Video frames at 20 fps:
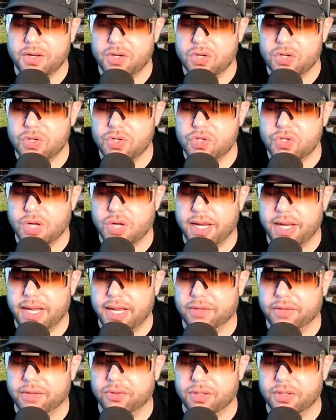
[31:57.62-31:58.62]
shot
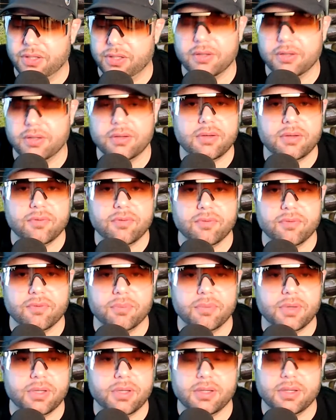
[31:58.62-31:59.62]
hesitant.
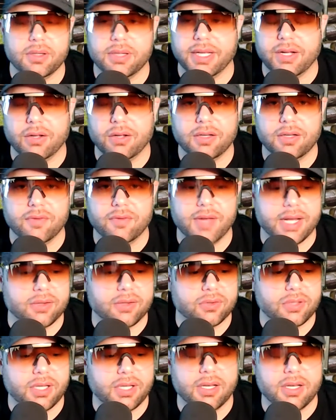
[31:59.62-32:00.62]
They call it a
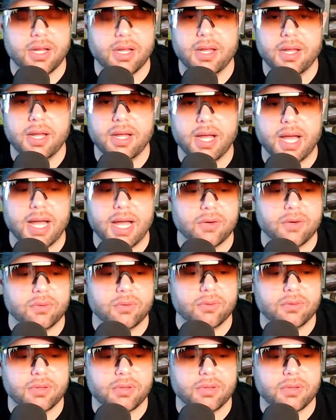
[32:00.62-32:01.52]
vaccine. I don't